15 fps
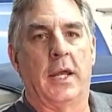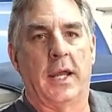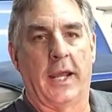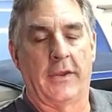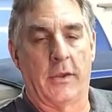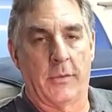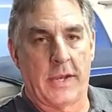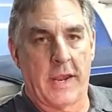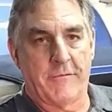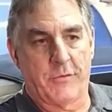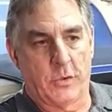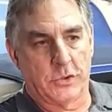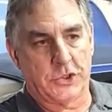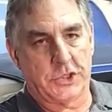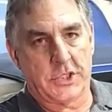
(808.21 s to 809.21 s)
and then when that
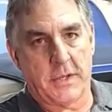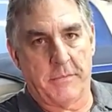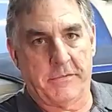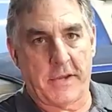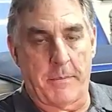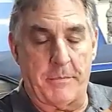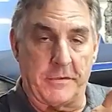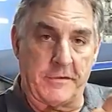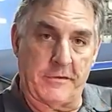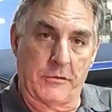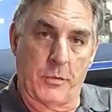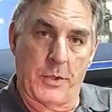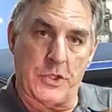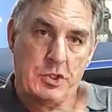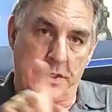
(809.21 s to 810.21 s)
voltage comes up,
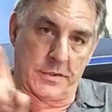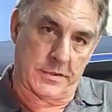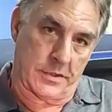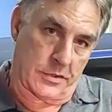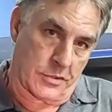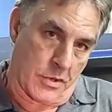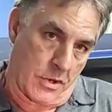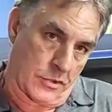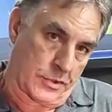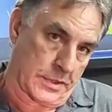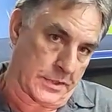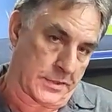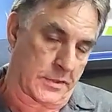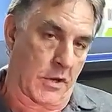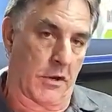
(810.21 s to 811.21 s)
switches to charge the
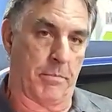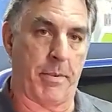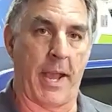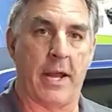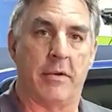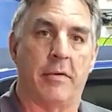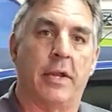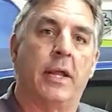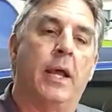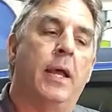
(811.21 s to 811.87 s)
start battery.